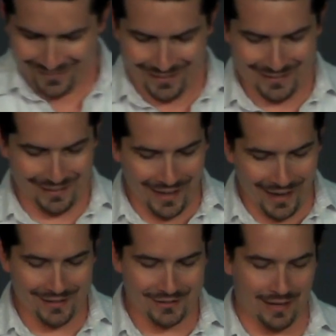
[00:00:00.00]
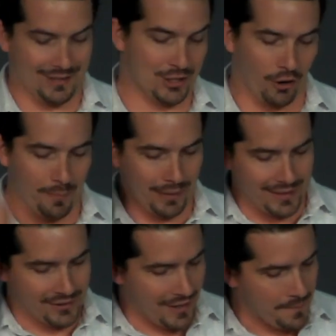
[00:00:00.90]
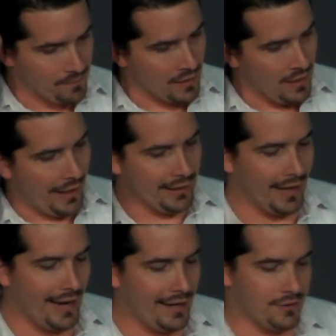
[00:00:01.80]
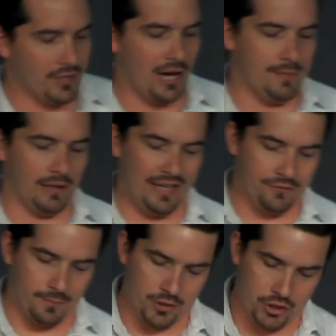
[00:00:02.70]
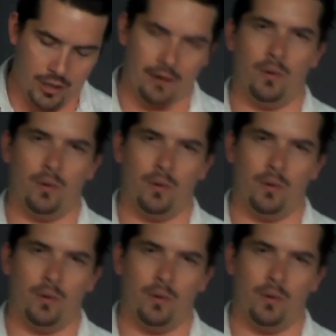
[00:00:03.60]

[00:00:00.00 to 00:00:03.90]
He's a lion's cub. It's a short blessing, a lion's cub that leaped from Bashan.